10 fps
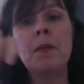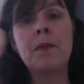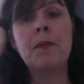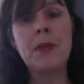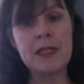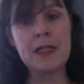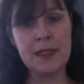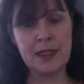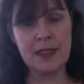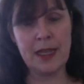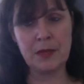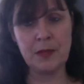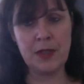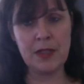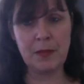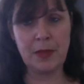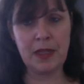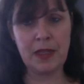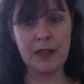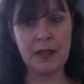business gets really big.
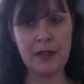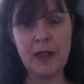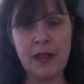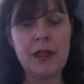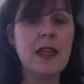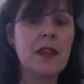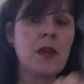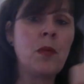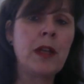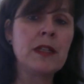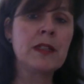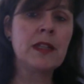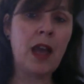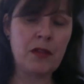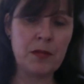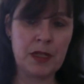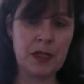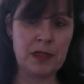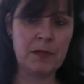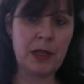The other one is
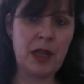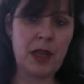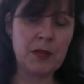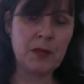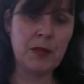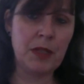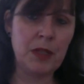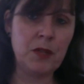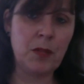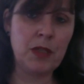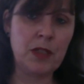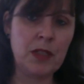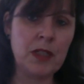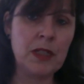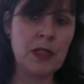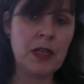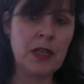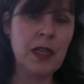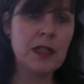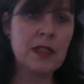government becomes really dominant.
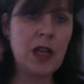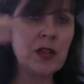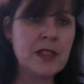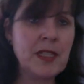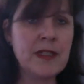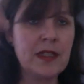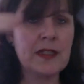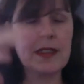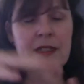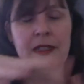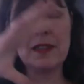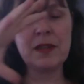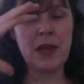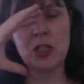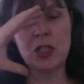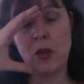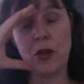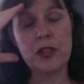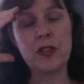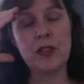It sounds easy. It's a much
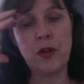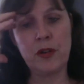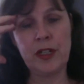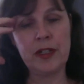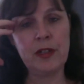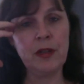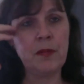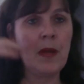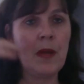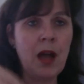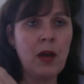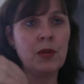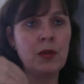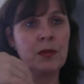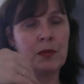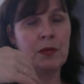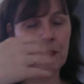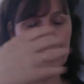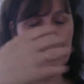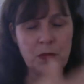longer story. How
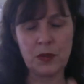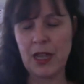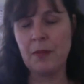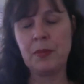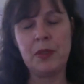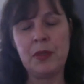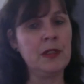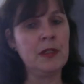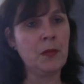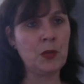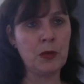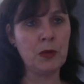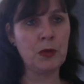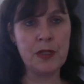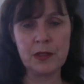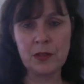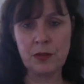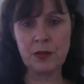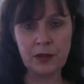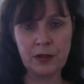this would happen, what would be the
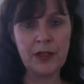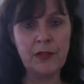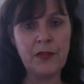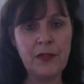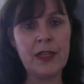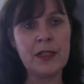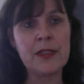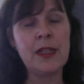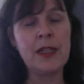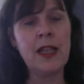triggering events,